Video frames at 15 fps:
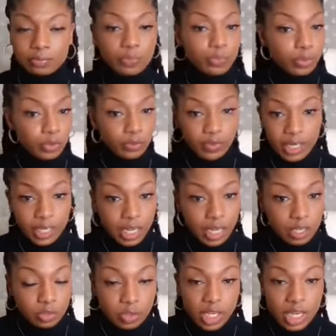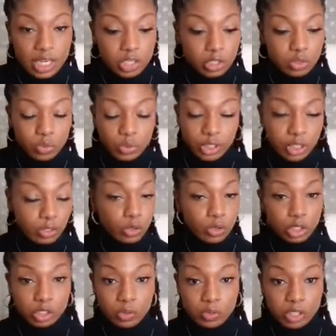Prophetic consultations where the
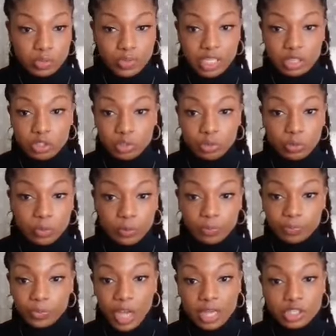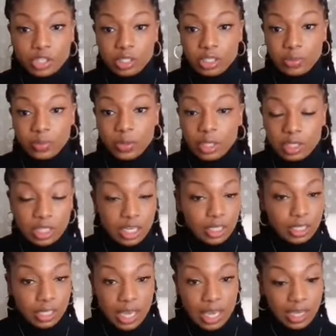Lord uses me to, I just did one the
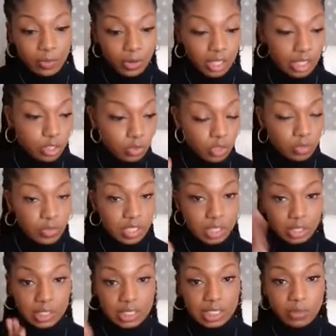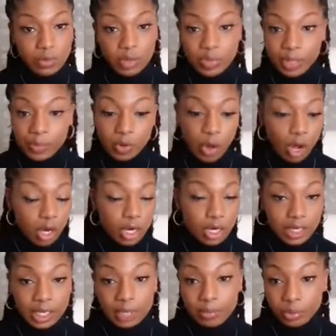other day where he uses me to see where people are
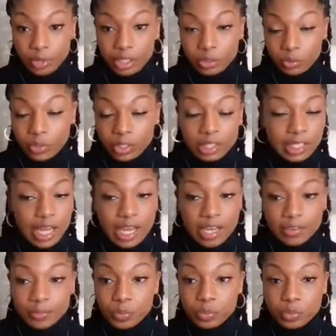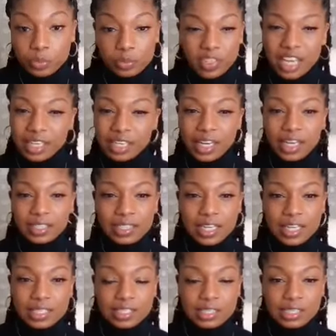and get breakthrough in their life. Kind of like
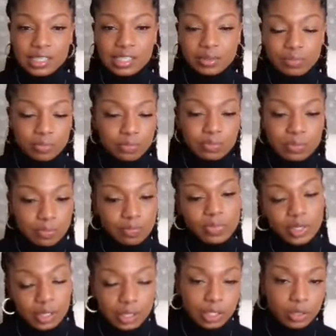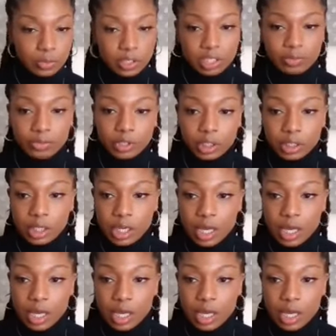Destiny, but a little different.